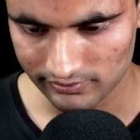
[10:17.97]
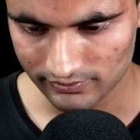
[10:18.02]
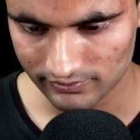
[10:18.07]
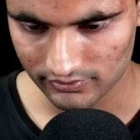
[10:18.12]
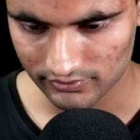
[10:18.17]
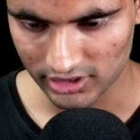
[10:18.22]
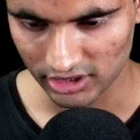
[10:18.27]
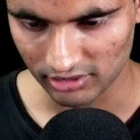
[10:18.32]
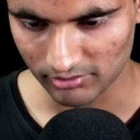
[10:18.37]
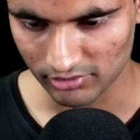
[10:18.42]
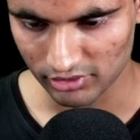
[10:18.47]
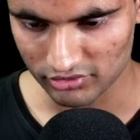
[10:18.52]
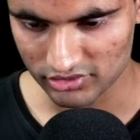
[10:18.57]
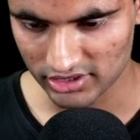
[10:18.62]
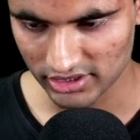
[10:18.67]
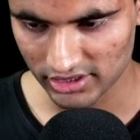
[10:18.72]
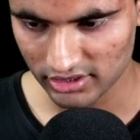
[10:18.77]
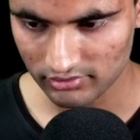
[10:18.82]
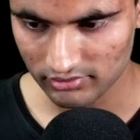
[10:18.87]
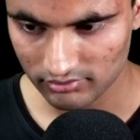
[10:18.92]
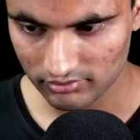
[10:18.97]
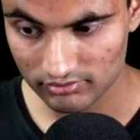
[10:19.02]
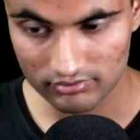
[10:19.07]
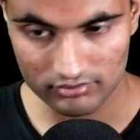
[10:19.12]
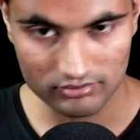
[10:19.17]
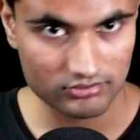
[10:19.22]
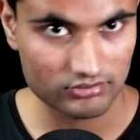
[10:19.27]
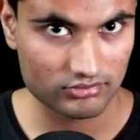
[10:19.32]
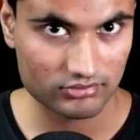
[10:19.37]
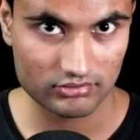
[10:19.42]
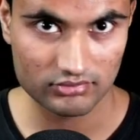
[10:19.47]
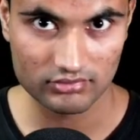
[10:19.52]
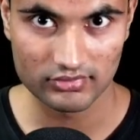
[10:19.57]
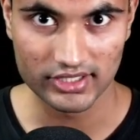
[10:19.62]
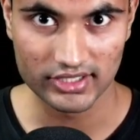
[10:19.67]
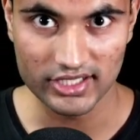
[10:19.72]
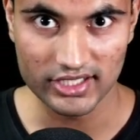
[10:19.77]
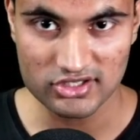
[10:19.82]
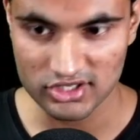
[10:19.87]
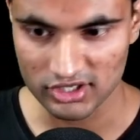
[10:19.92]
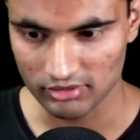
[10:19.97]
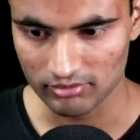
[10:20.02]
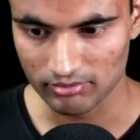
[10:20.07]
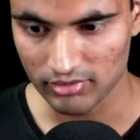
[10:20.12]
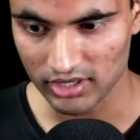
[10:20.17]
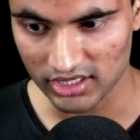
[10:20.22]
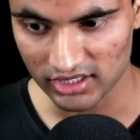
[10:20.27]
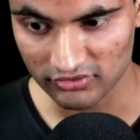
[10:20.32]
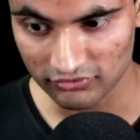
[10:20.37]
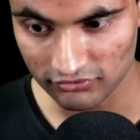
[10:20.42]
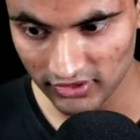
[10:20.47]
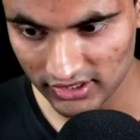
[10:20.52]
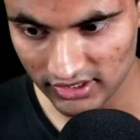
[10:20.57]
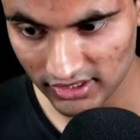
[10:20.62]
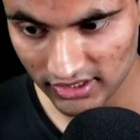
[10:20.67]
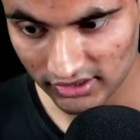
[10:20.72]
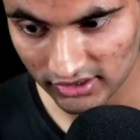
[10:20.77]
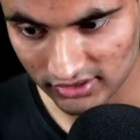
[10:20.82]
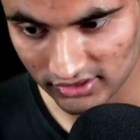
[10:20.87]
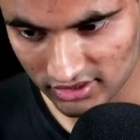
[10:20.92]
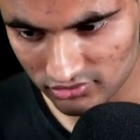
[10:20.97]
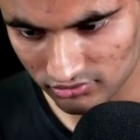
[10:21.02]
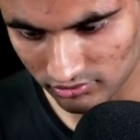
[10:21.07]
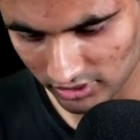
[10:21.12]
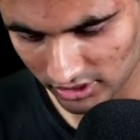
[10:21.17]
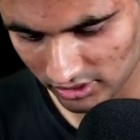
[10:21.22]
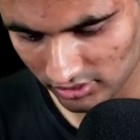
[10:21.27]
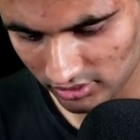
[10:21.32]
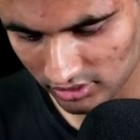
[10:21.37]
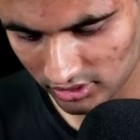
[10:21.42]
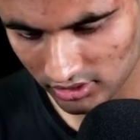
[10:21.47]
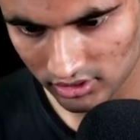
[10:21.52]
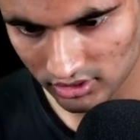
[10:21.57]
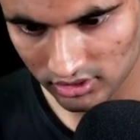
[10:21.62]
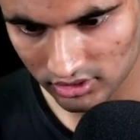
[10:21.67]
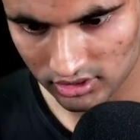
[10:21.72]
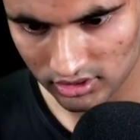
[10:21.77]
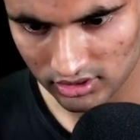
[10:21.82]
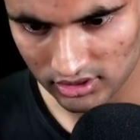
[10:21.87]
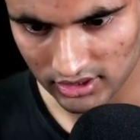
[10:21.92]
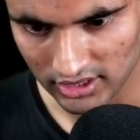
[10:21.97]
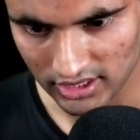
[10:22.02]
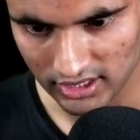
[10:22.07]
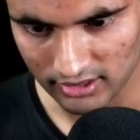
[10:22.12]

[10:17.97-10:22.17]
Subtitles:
Take me to second, instant. But if I take this one and